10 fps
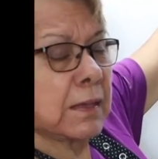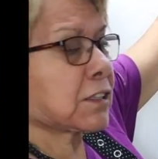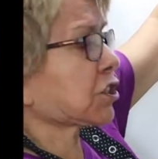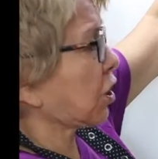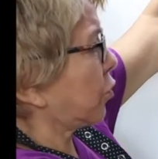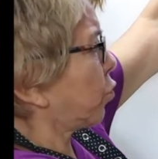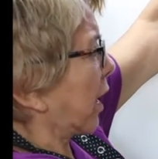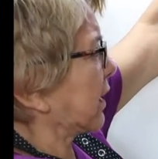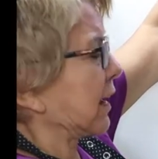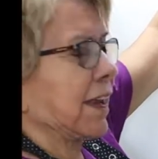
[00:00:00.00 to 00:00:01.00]
Start
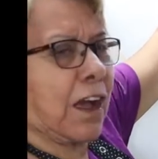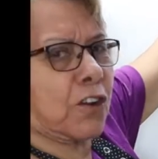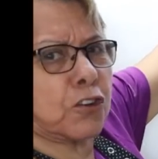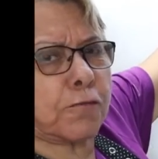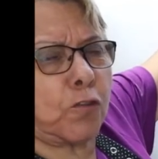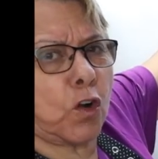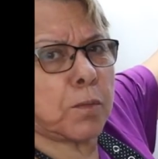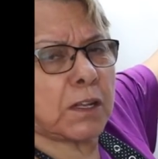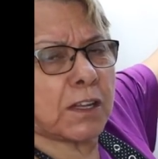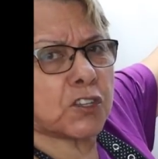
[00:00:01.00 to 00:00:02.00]
writing down your
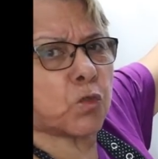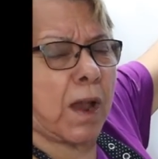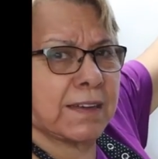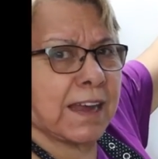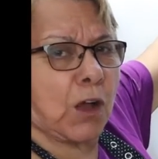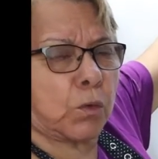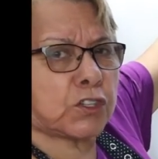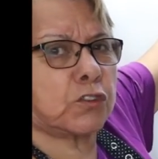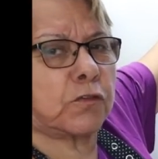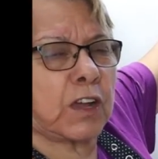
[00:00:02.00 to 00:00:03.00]
formulas. Write down
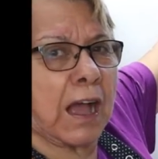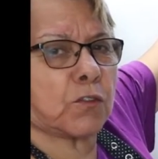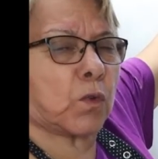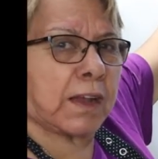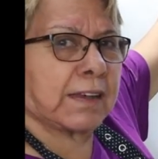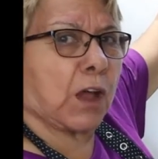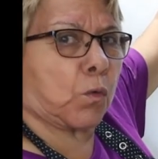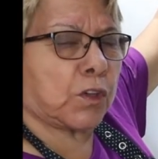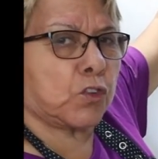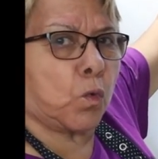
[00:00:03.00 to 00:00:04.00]
what you've got. Write
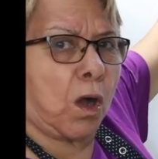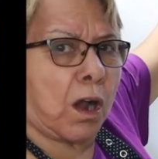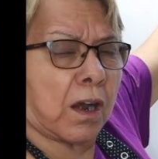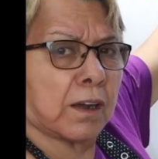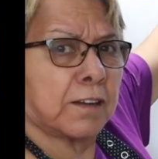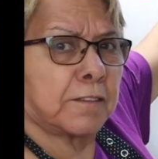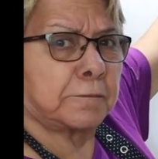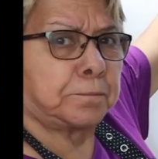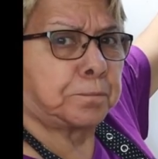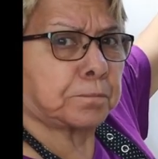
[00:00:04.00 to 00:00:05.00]
down where you are.
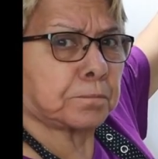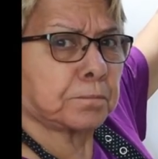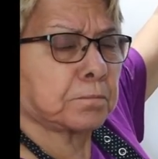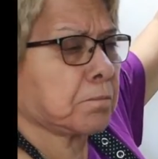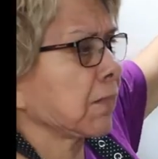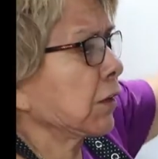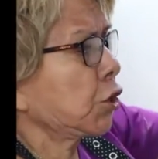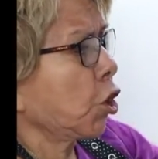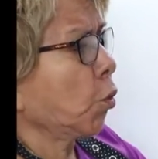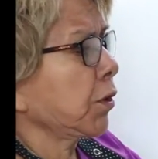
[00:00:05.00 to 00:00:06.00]

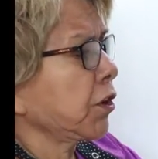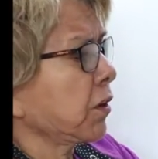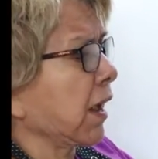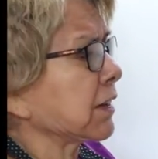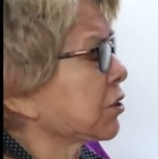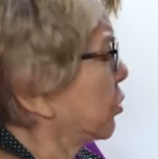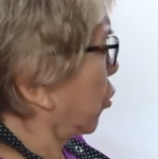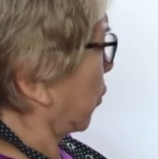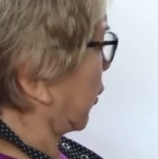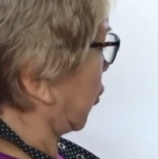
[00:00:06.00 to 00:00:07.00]
Know where you're at to
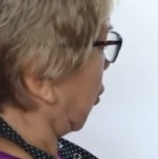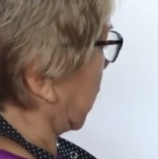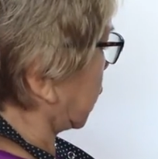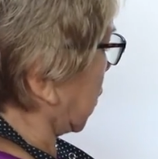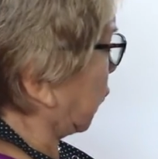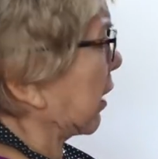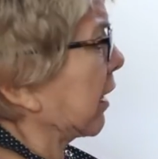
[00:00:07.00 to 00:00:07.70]
know where you're going. So if we